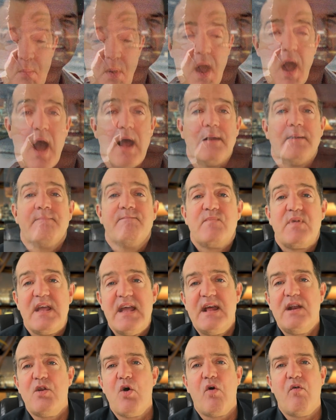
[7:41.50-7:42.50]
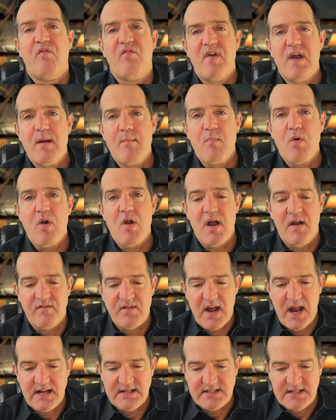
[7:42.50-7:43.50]
But in November
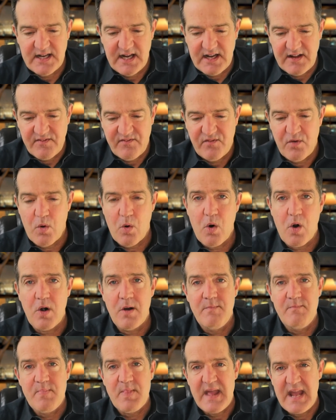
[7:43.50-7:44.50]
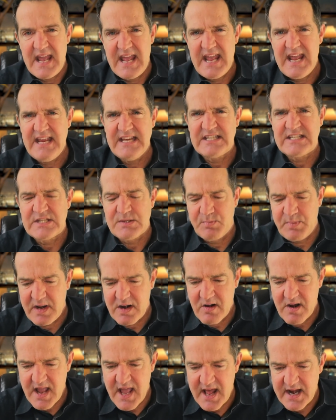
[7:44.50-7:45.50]
of 1984, he
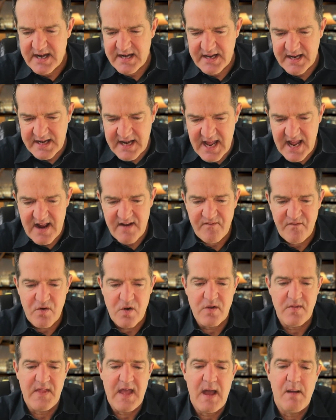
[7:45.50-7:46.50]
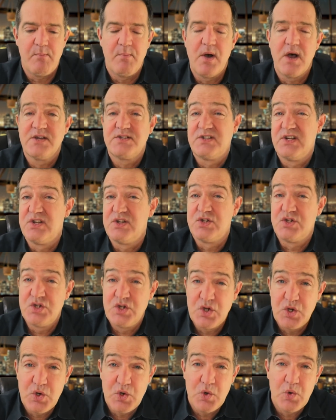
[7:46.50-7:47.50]
spearheaded an effort that busted
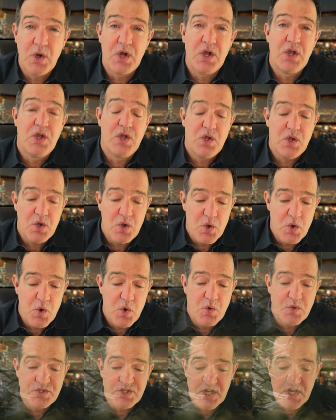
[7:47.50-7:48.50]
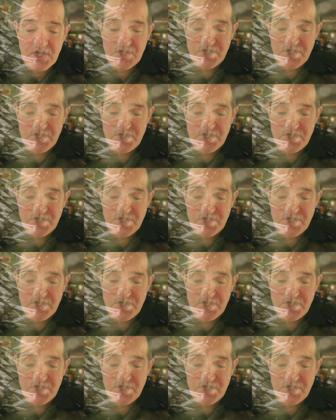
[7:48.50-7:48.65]
two huge